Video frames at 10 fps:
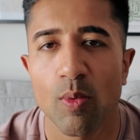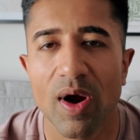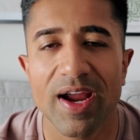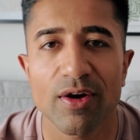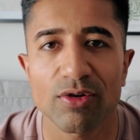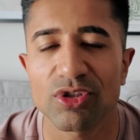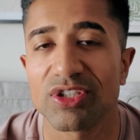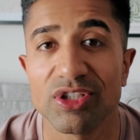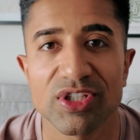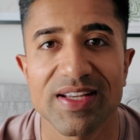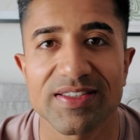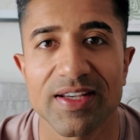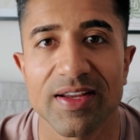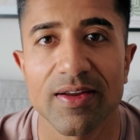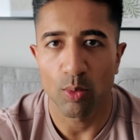why not just inject
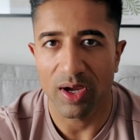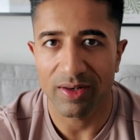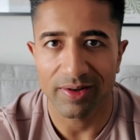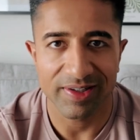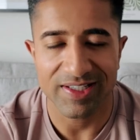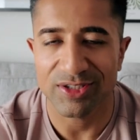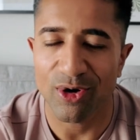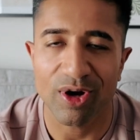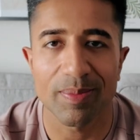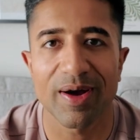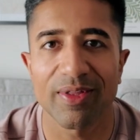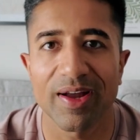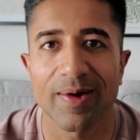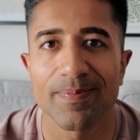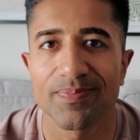it? Well, let's talk about
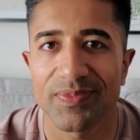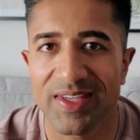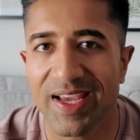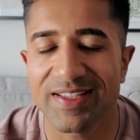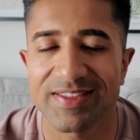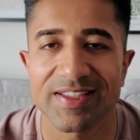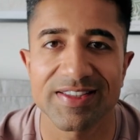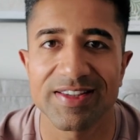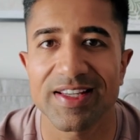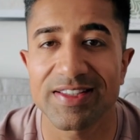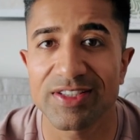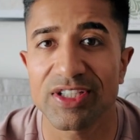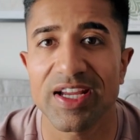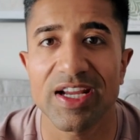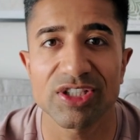that. Yes, synthetic
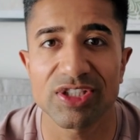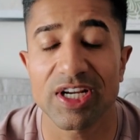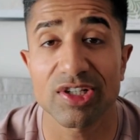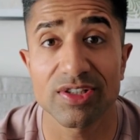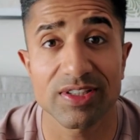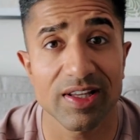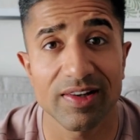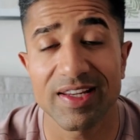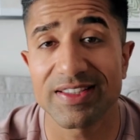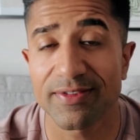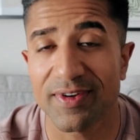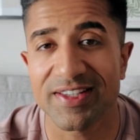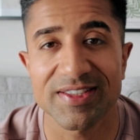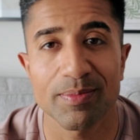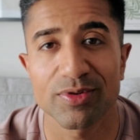GH injections can lead to
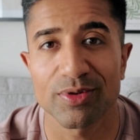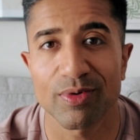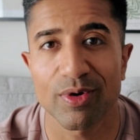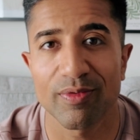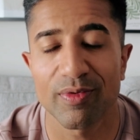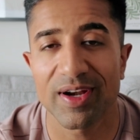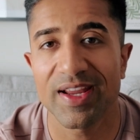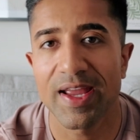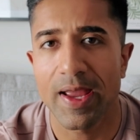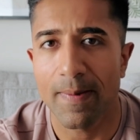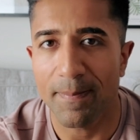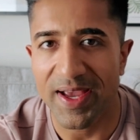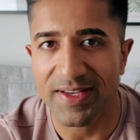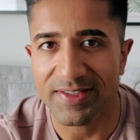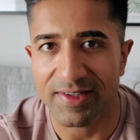faster muscle recovery,
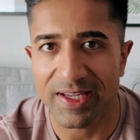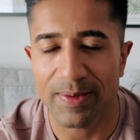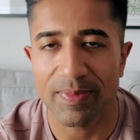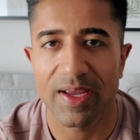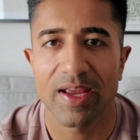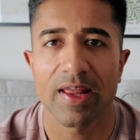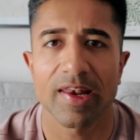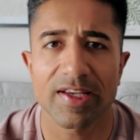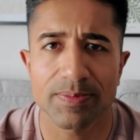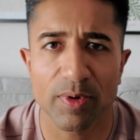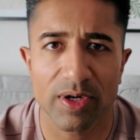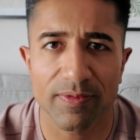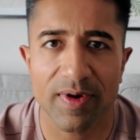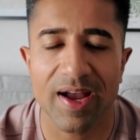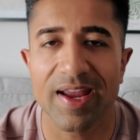better sleep, less body
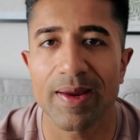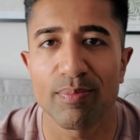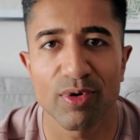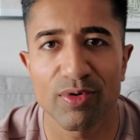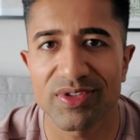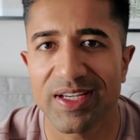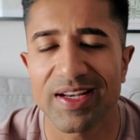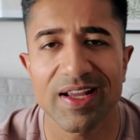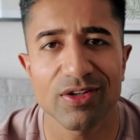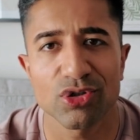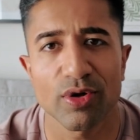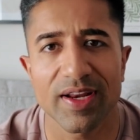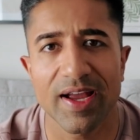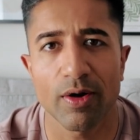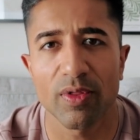fat, improved skin and
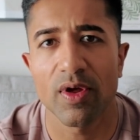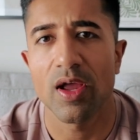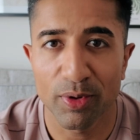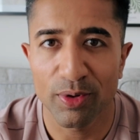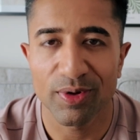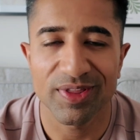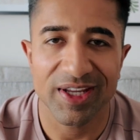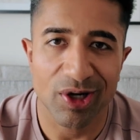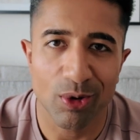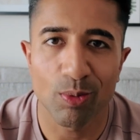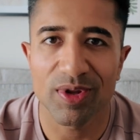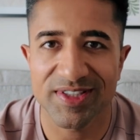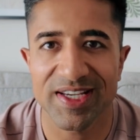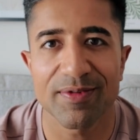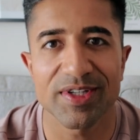joint health, but they come with
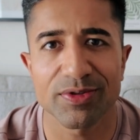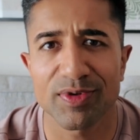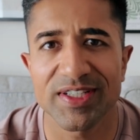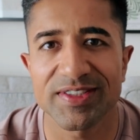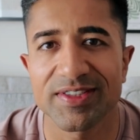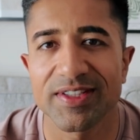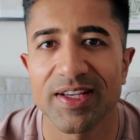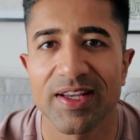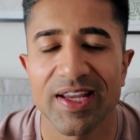serious risks.